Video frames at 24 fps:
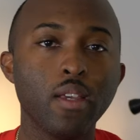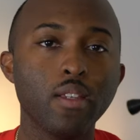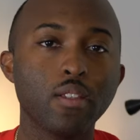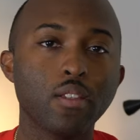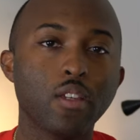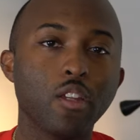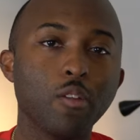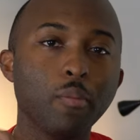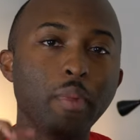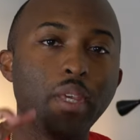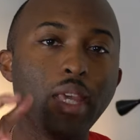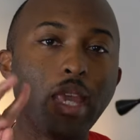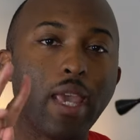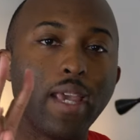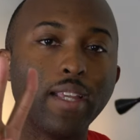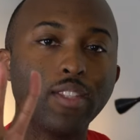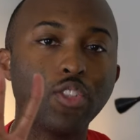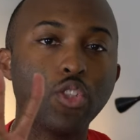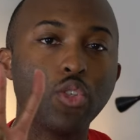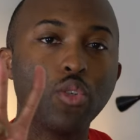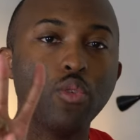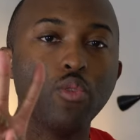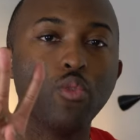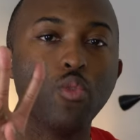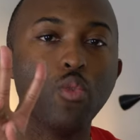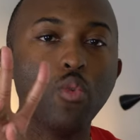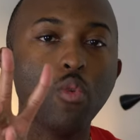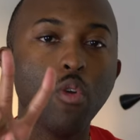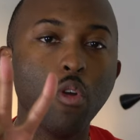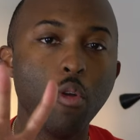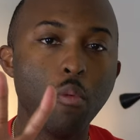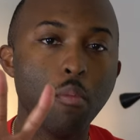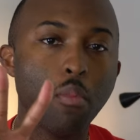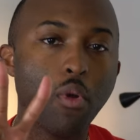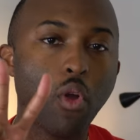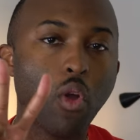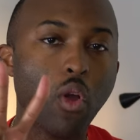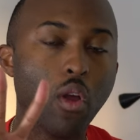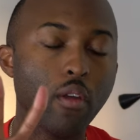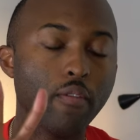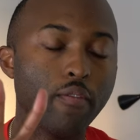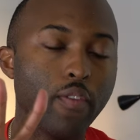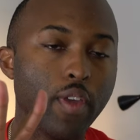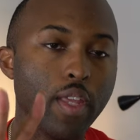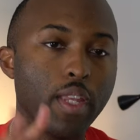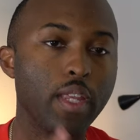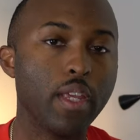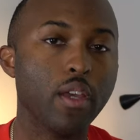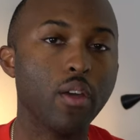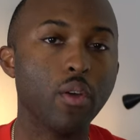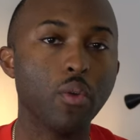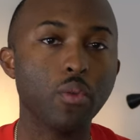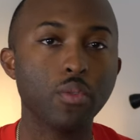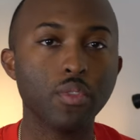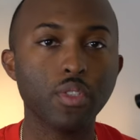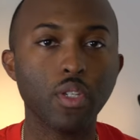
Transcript: It's gonna be a two-part video.